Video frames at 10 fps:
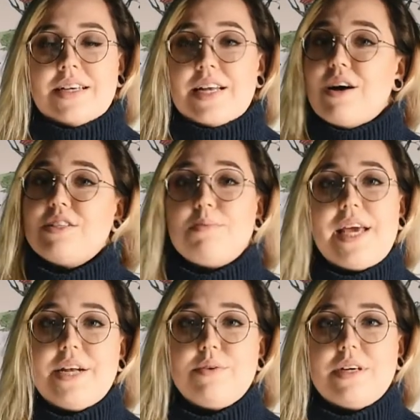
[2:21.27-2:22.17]
An awesome
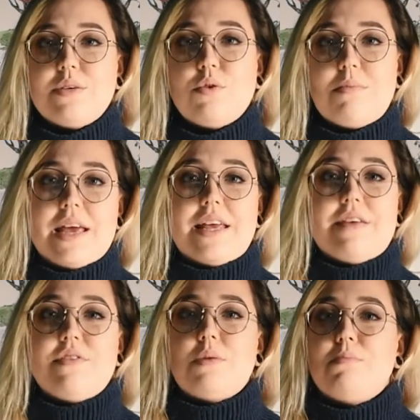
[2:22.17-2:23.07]
caterer will make
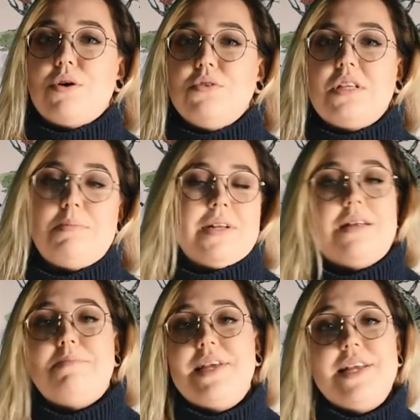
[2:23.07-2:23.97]
even the most
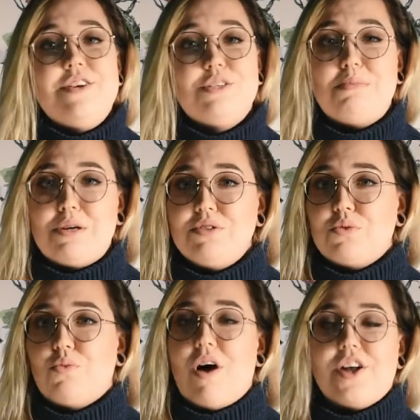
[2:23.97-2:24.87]
committed meat eaters'
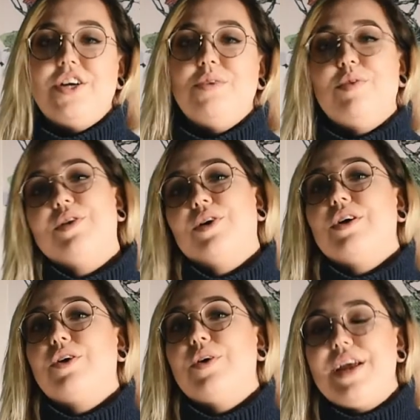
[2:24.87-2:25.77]
mouths water with
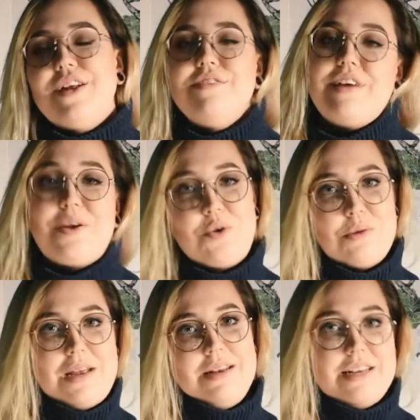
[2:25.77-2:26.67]
their creative and
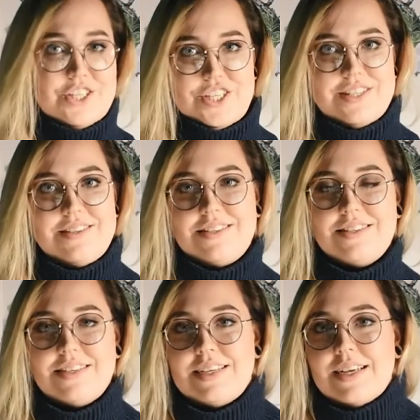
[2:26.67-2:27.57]
gourmet dishes.